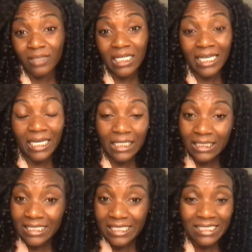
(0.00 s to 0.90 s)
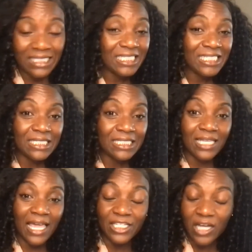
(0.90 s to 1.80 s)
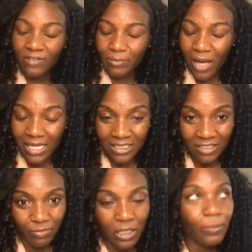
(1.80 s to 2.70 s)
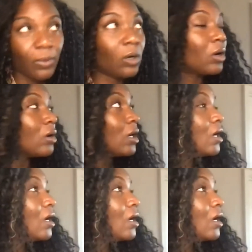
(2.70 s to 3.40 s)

kidney diseases, HIV positive people,